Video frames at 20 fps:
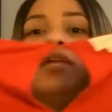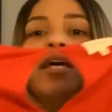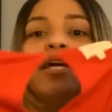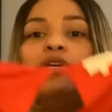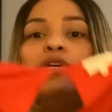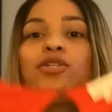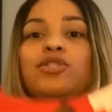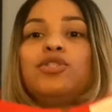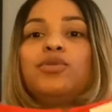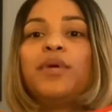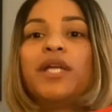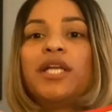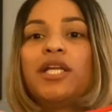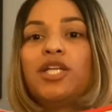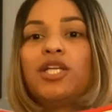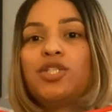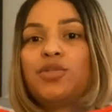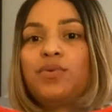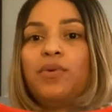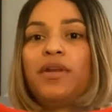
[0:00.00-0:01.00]
like
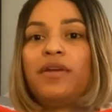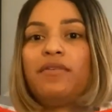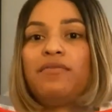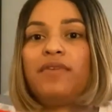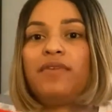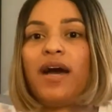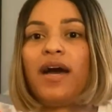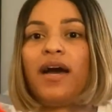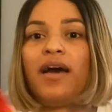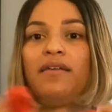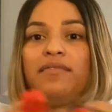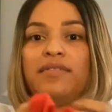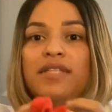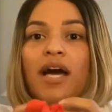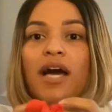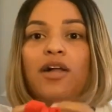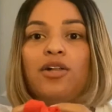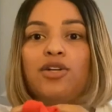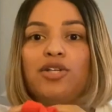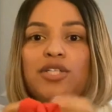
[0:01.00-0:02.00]
$20 to
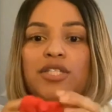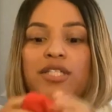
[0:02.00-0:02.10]
$25